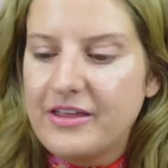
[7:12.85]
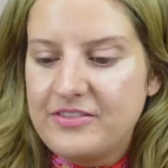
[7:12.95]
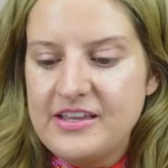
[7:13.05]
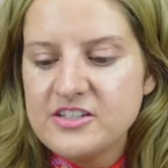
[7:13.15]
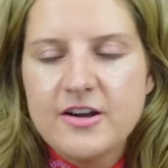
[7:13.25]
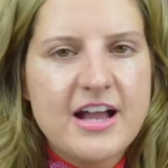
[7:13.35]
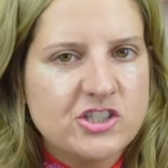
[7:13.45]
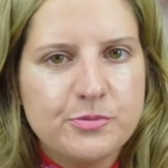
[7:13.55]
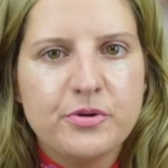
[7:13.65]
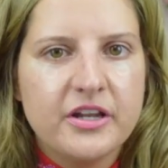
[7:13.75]
Like these are
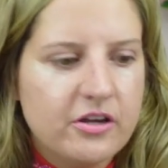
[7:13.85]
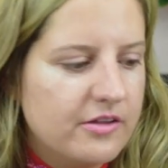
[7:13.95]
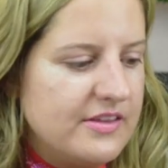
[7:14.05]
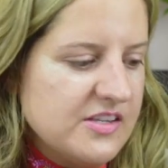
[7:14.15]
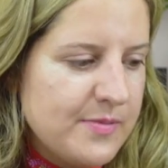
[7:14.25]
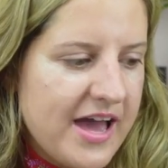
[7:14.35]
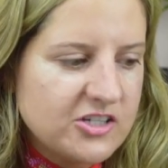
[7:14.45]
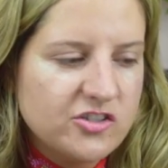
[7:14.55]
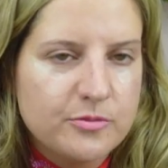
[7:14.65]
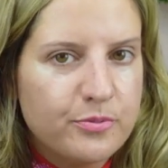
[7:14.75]
actually pretty good. These
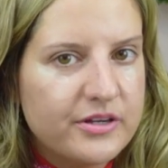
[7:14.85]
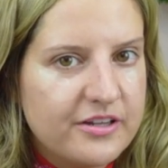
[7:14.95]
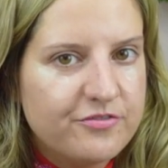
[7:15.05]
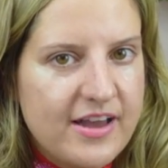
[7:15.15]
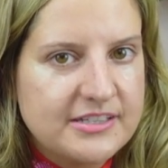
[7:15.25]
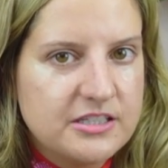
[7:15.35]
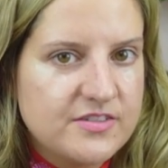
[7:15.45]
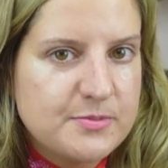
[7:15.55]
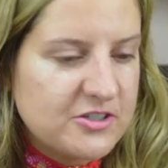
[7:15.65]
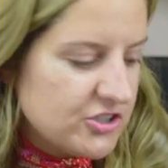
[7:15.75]
patches are pretty
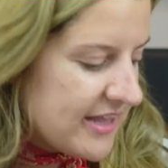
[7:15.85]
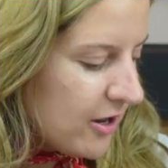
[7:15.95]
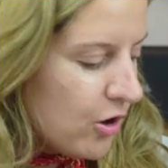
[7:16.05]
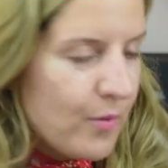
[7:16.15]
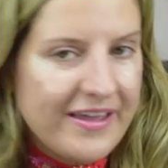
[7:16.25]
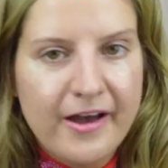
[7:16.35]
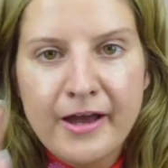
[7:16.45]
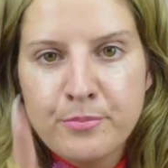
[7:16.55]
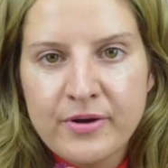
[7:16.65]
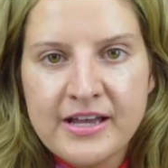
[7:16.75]
effective, especially that O A
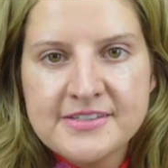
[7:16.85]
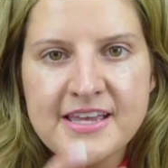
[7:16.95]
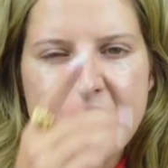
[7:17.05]
I brand.